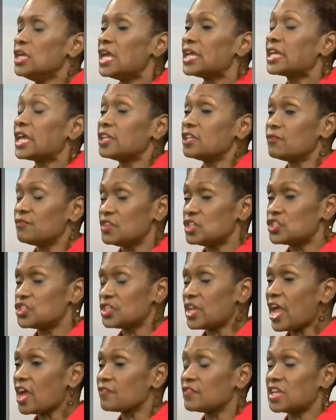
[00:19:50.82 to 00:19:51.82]
can envision
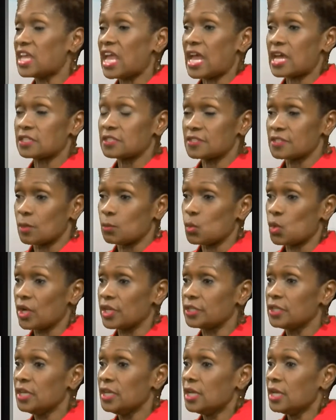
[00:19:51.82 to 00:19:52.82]
having had someone